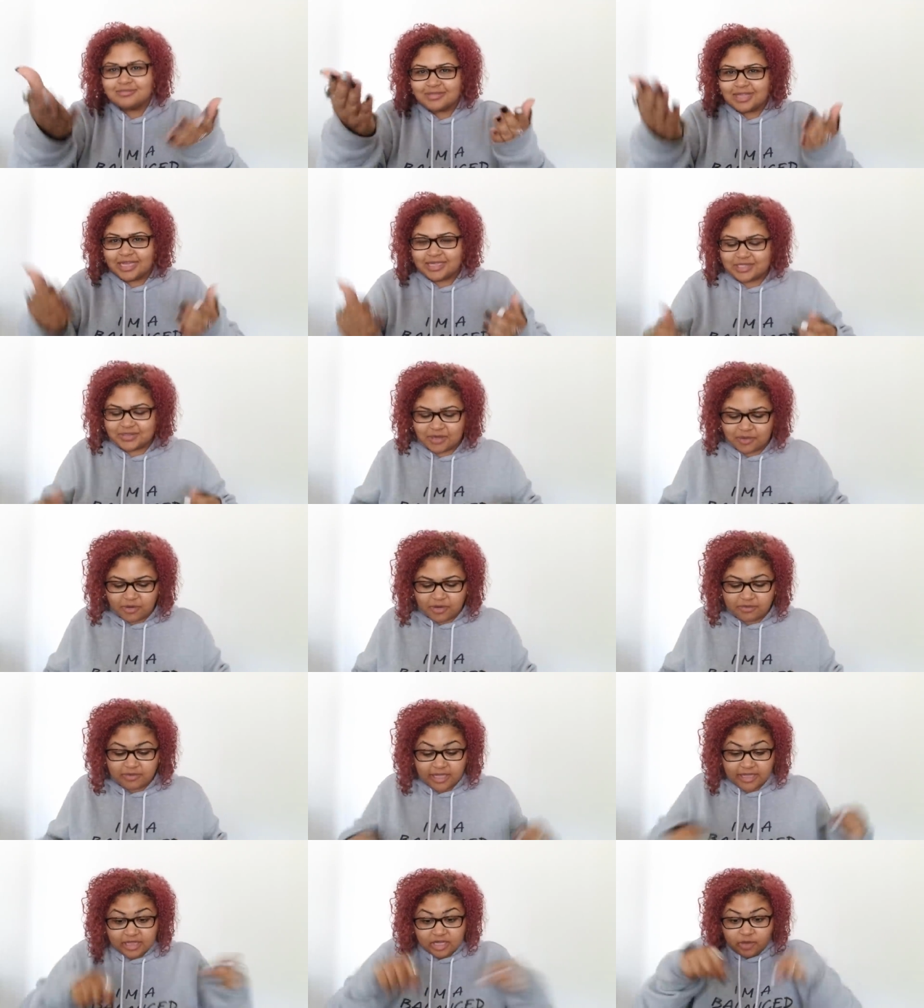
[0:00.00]
that's the right
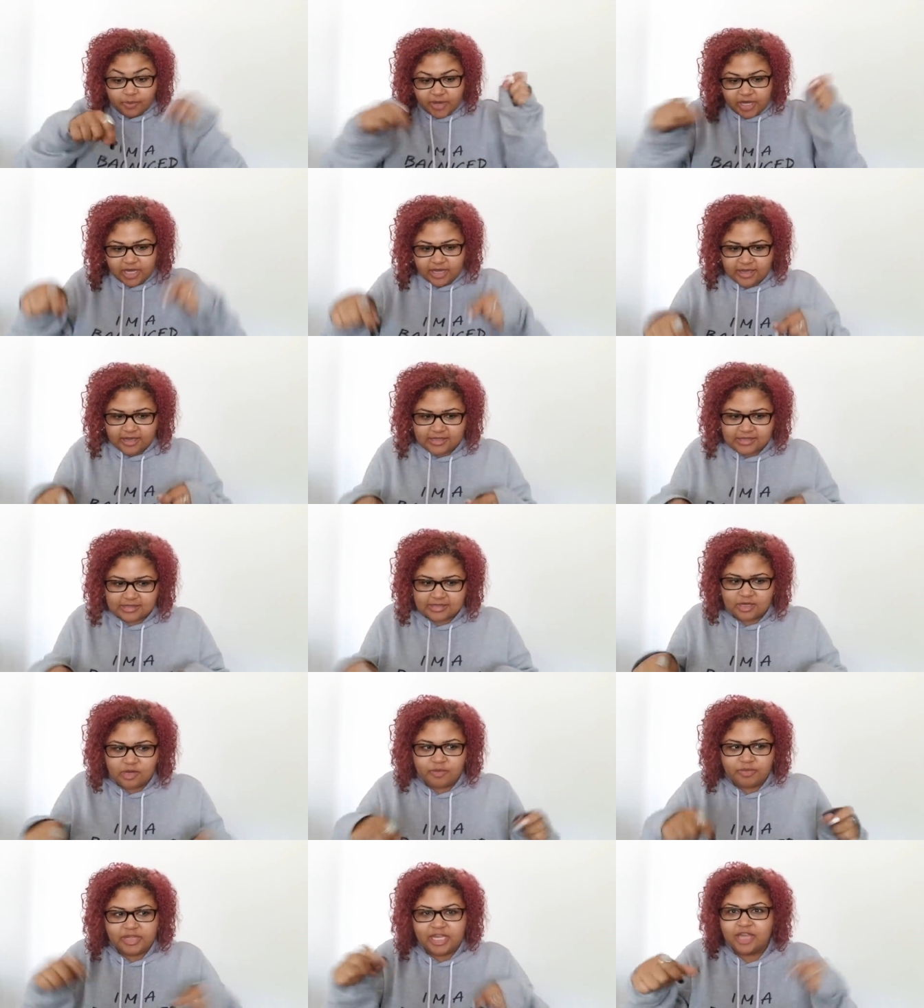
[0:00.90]
word. Like little pawns,
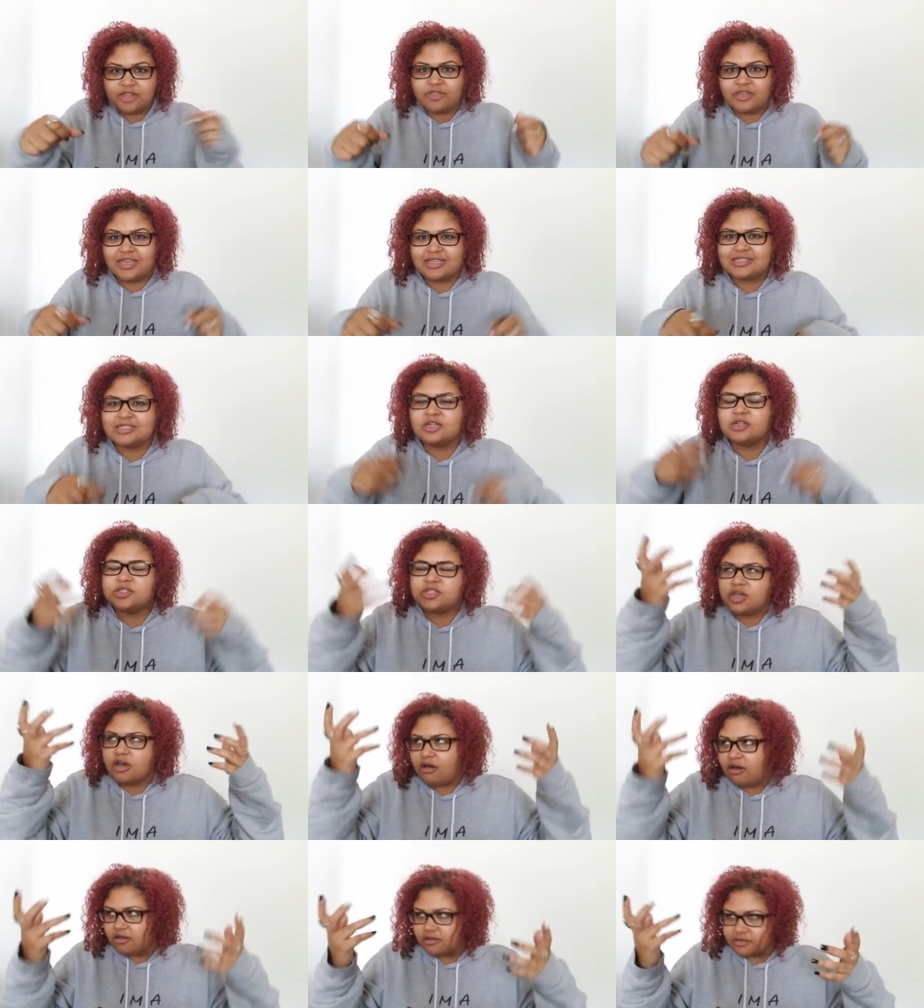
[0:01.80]
little playthings, little
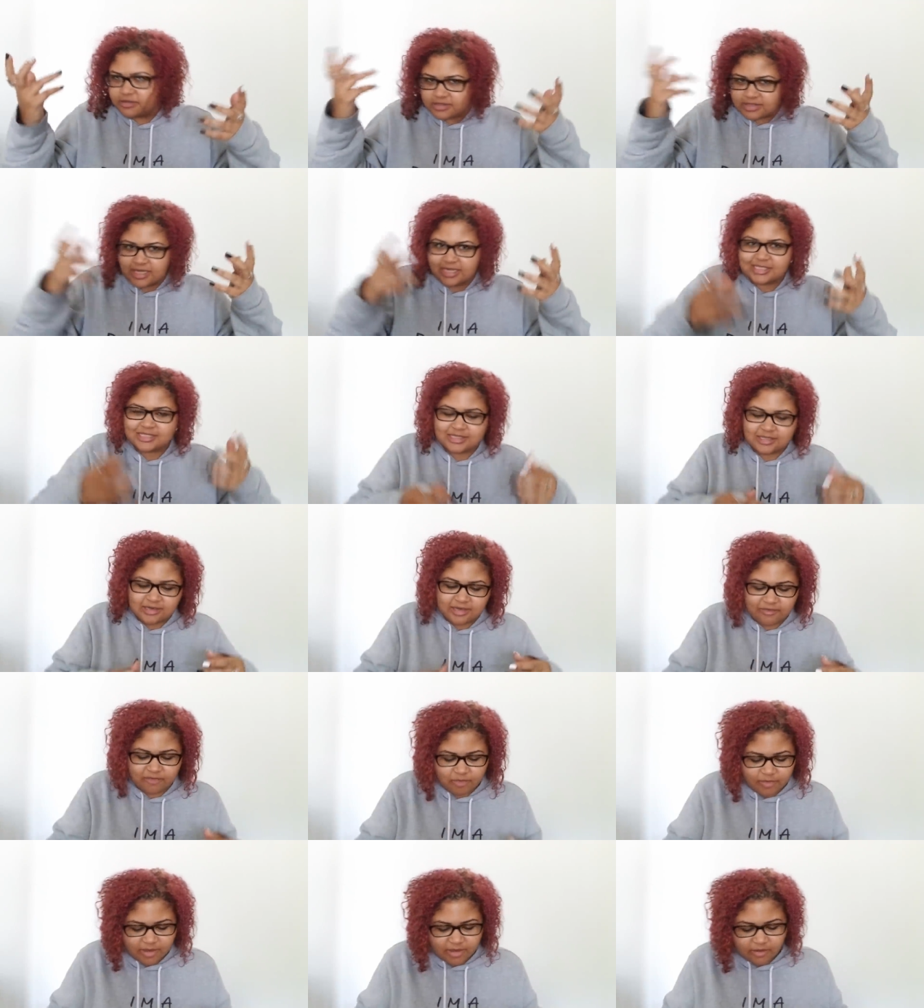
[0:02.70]
dolls. That's an
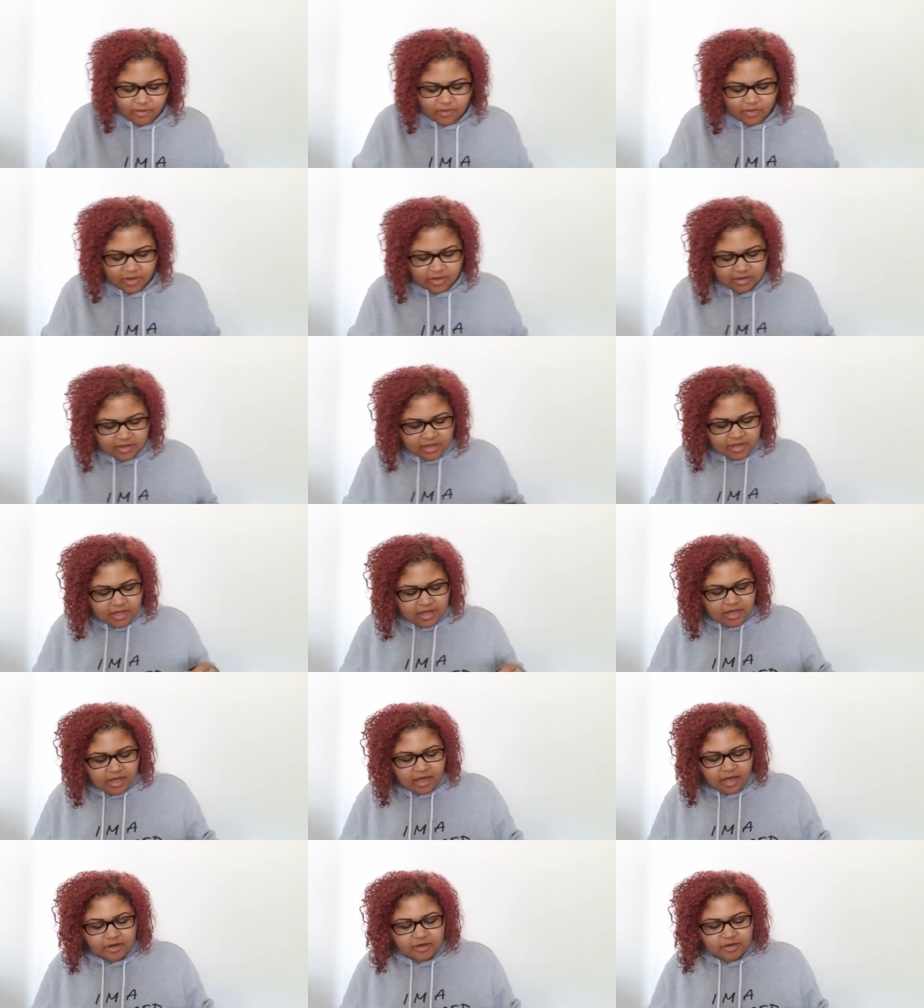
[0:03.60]
even better word.
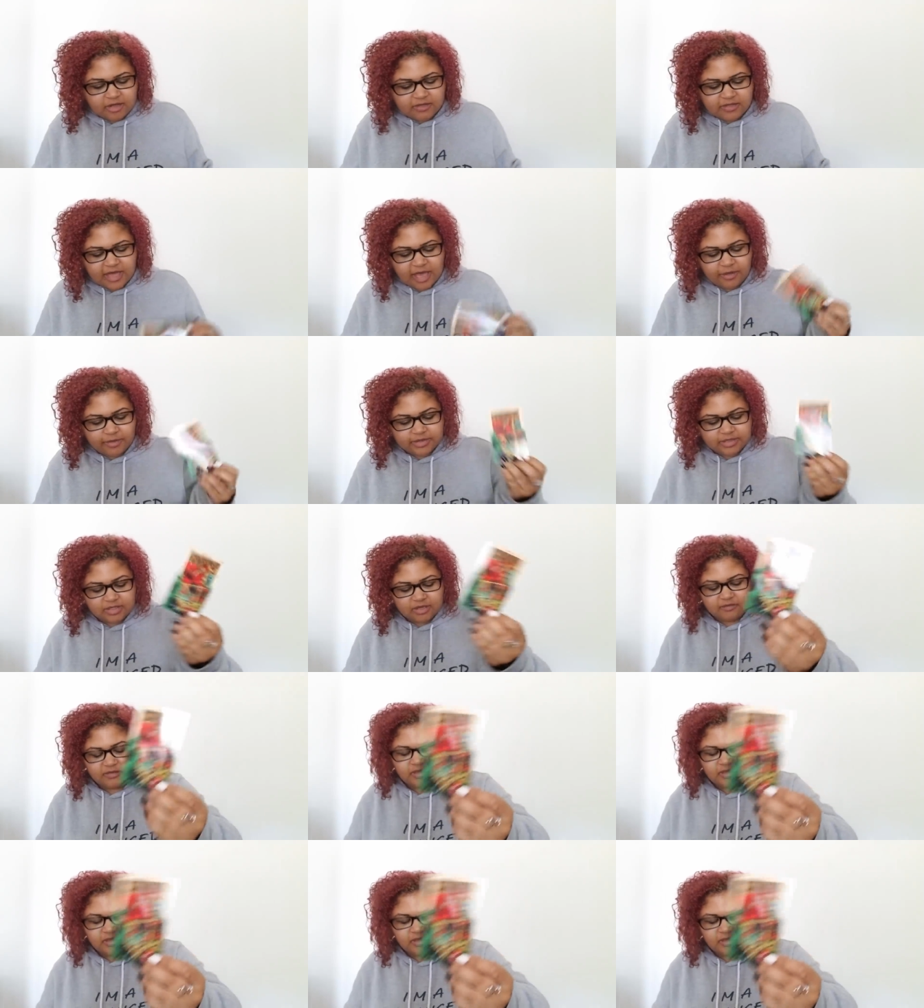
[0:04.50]
Underneath that, we do have